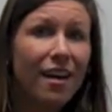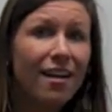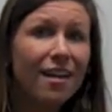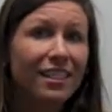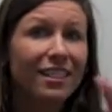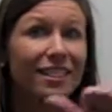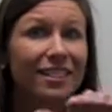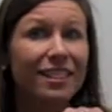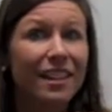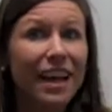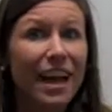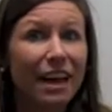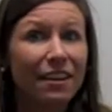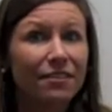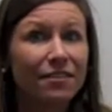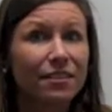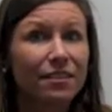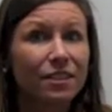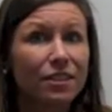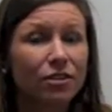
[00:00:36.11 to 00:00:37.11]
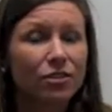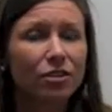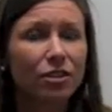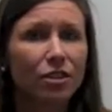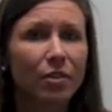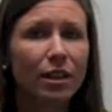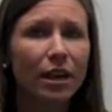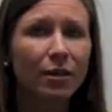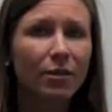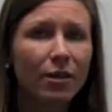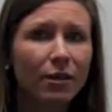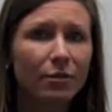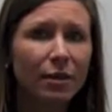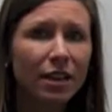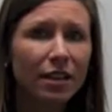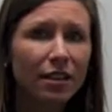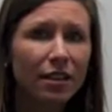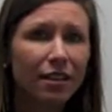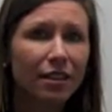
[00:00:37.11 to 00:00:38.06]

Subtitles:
left. Show that with me.